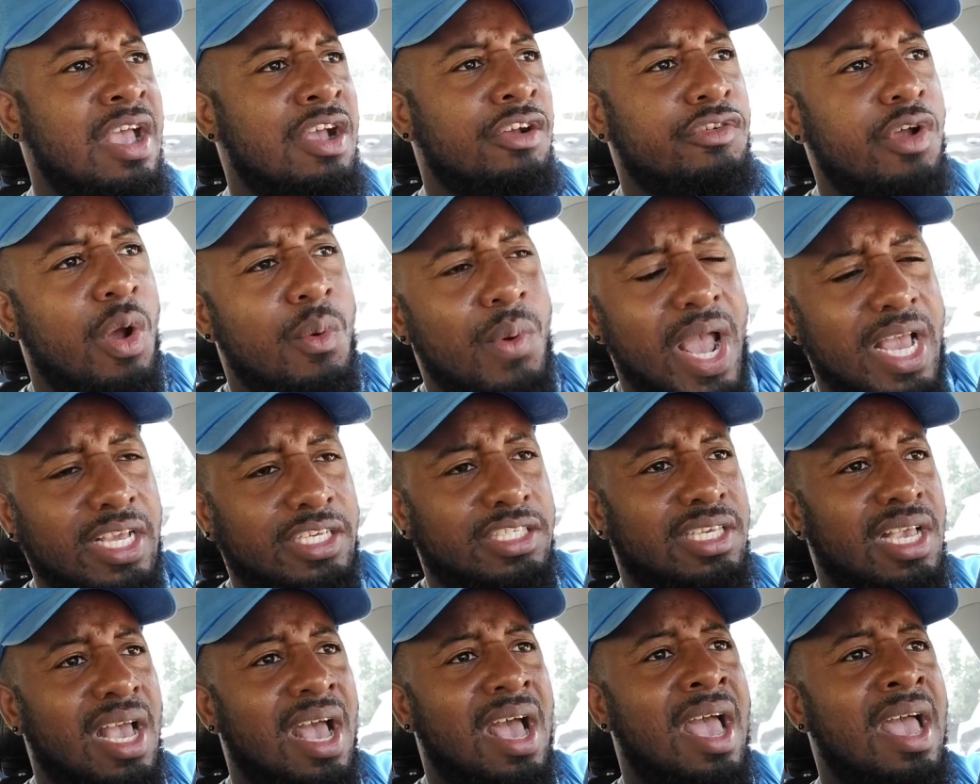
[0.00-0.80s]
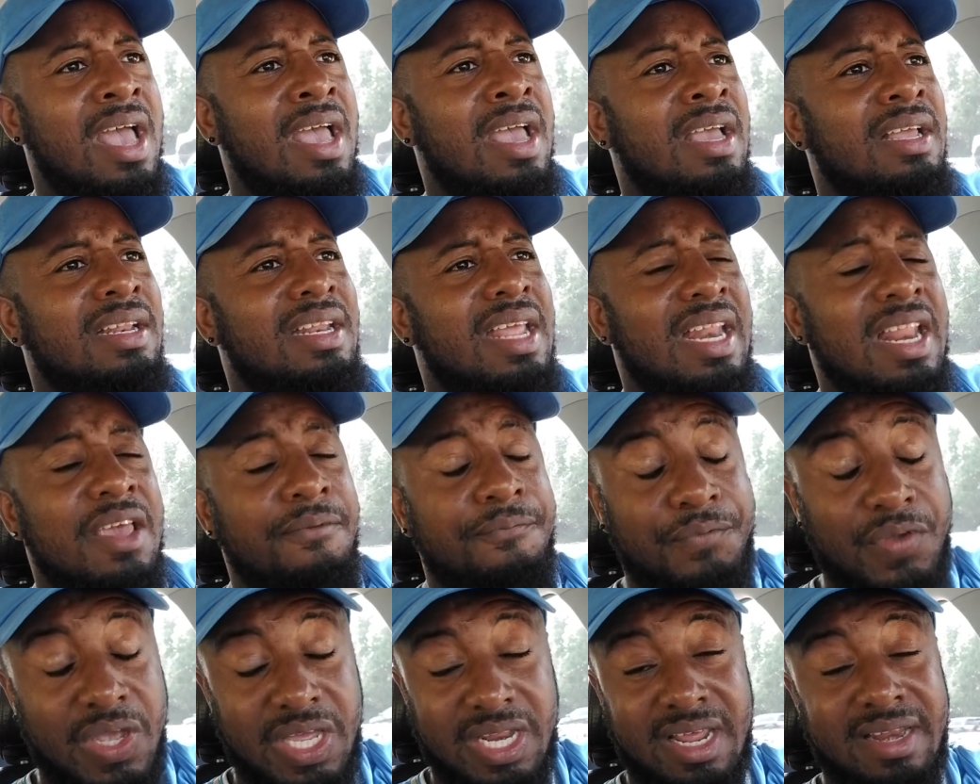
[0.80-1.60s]
Croatia, they
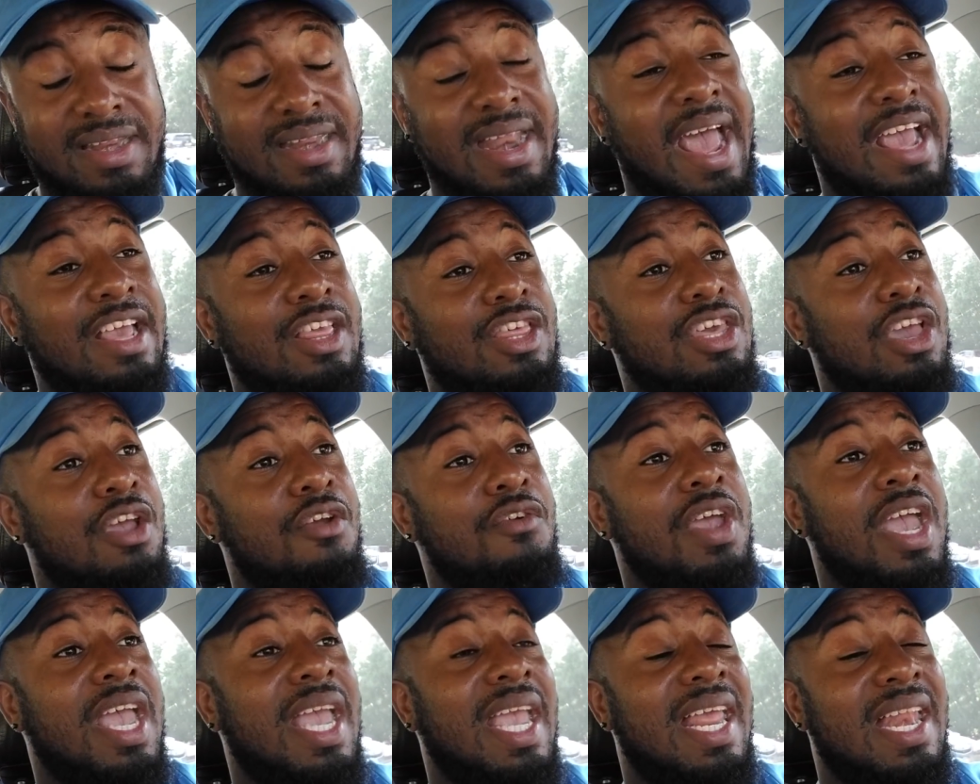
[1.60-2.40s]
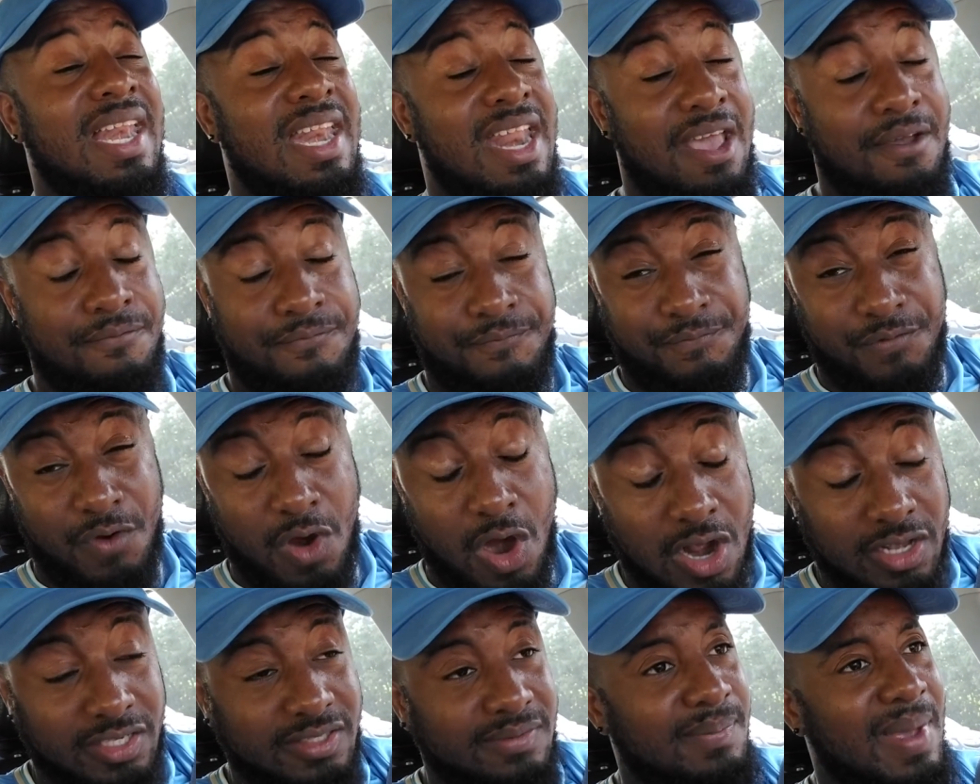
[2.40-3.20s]
defeated Nigeria in their
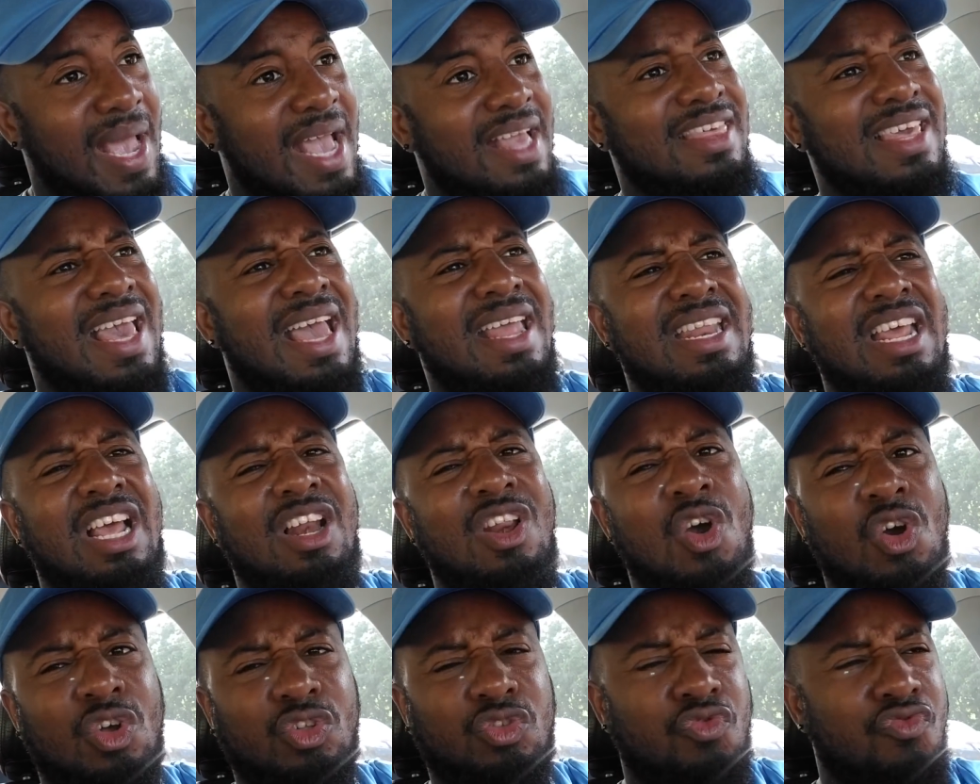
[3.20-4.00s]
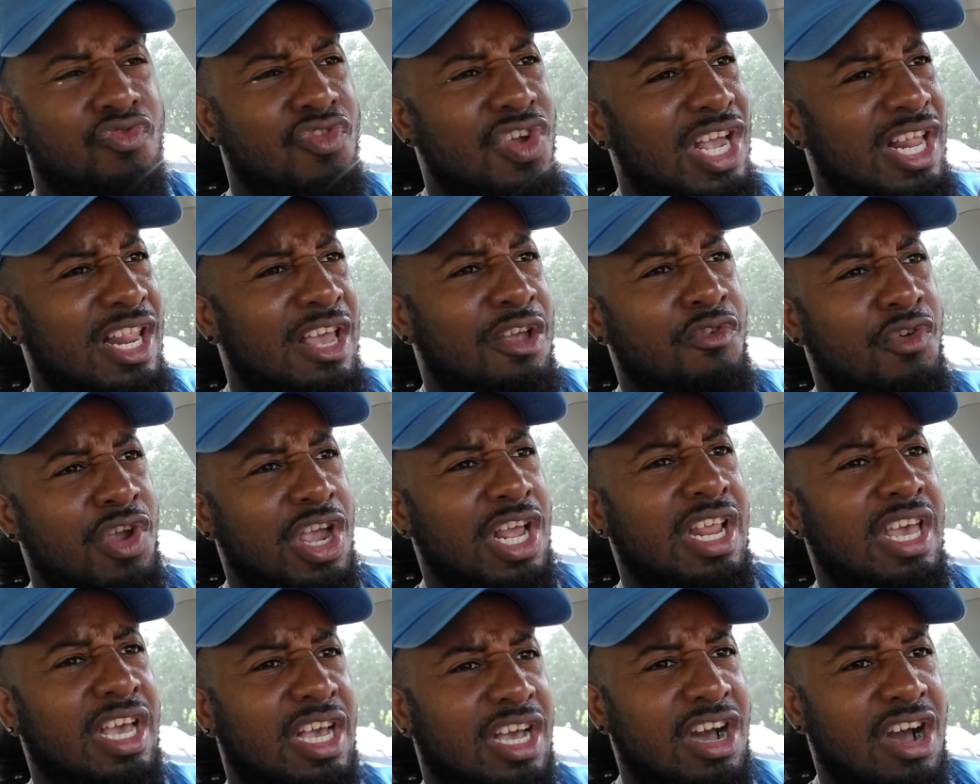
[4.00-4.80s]
first match, and they looked
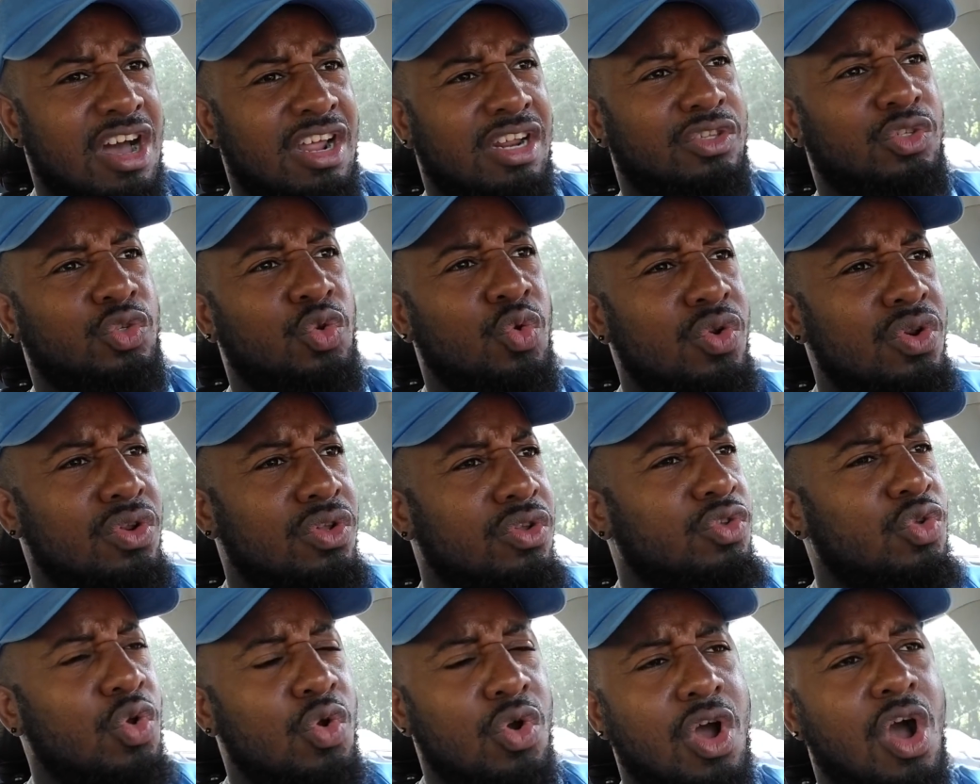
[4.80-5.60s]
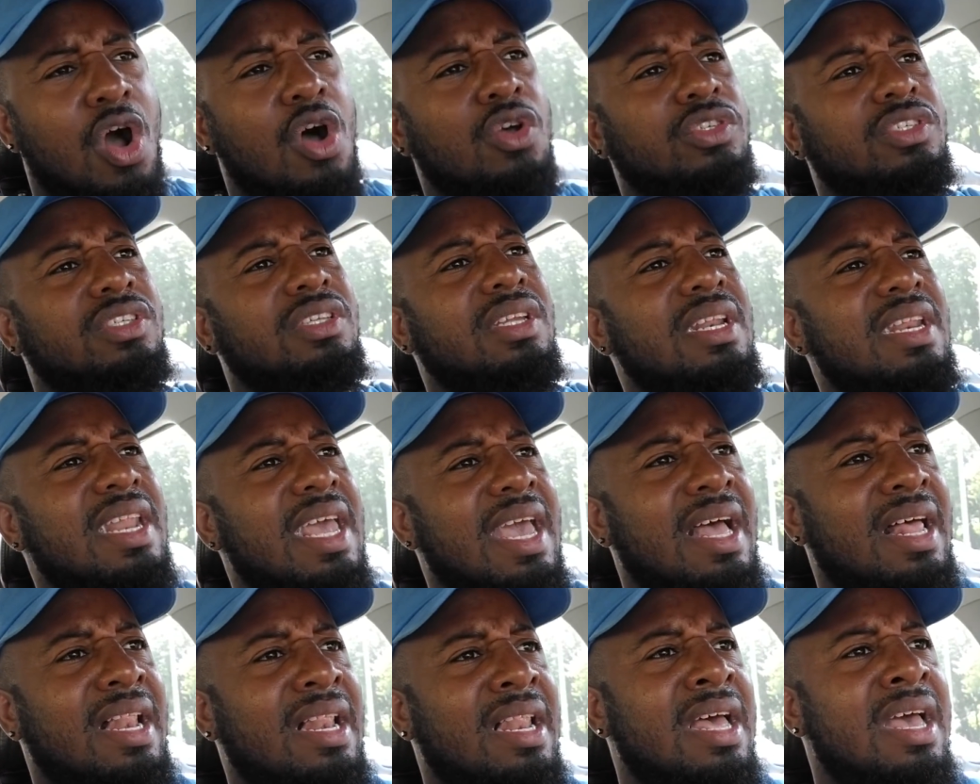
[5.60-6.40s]
really good.
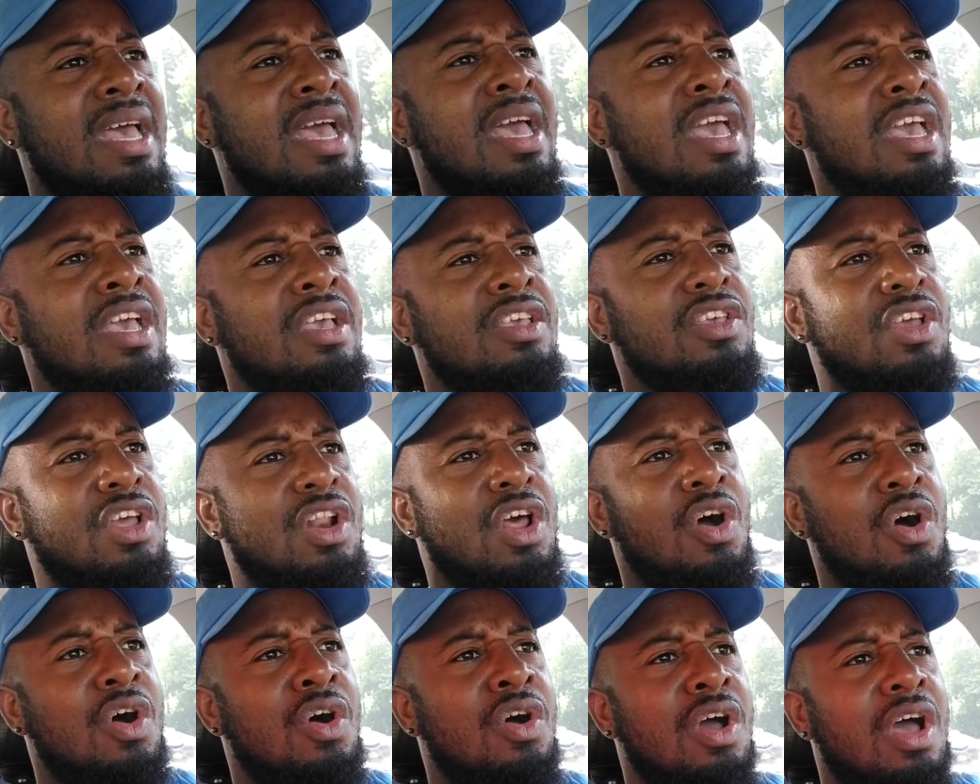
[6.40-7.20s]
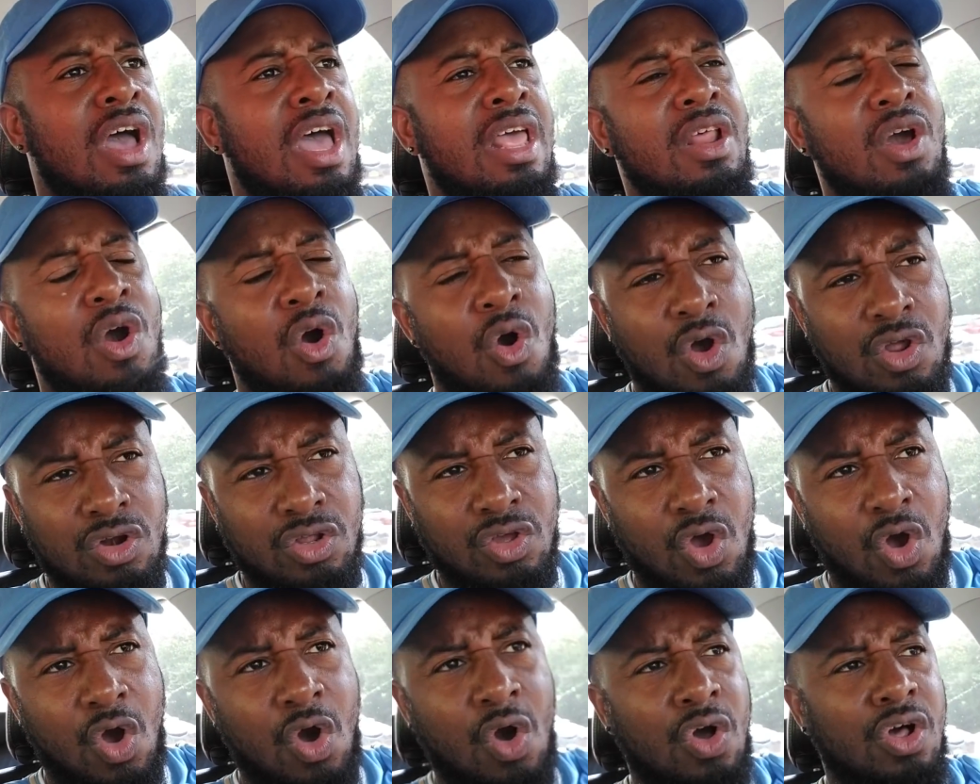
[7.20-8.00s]
2-0, you know, an own
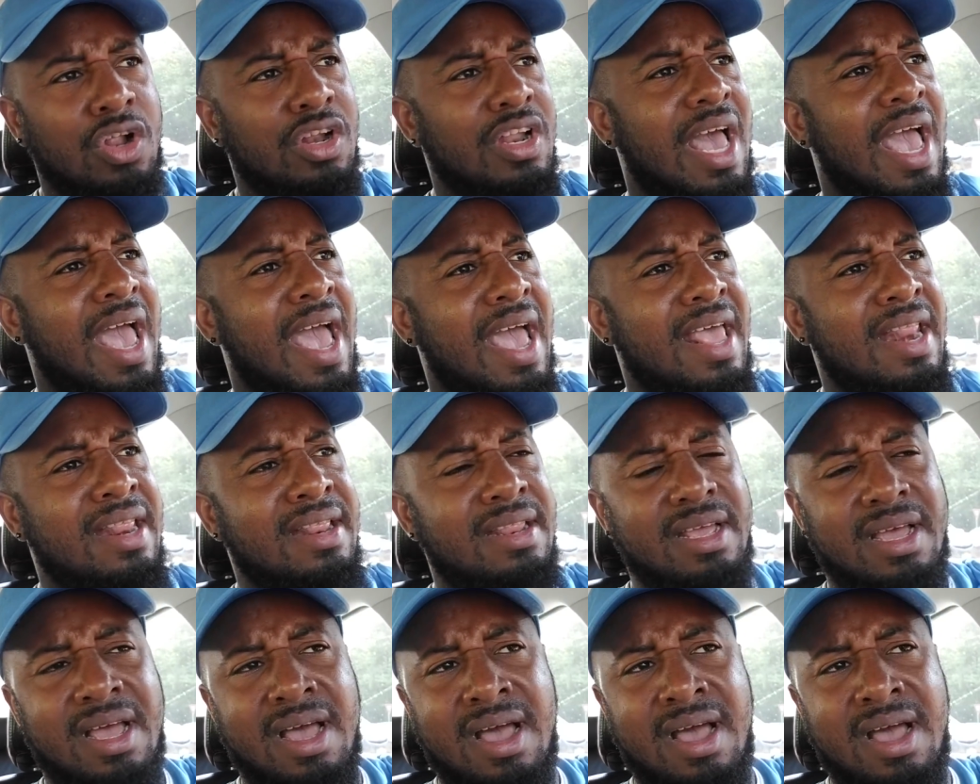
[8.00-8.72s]
goal and